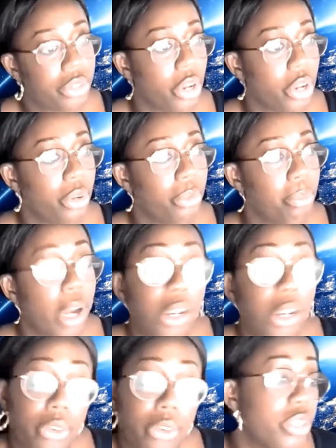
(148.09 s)
you know,
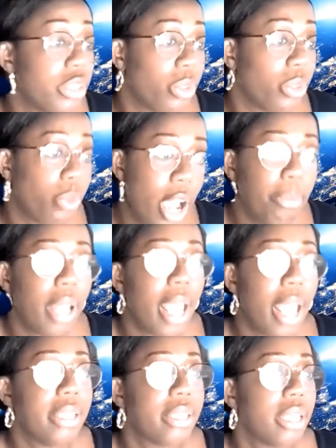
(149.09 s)
microaggressions in the
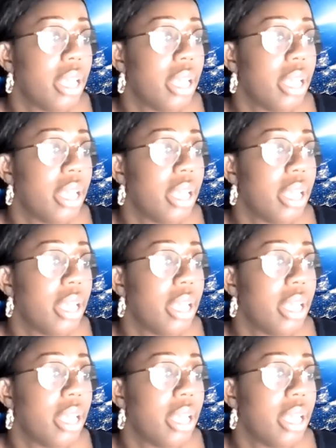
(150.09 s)
workplace,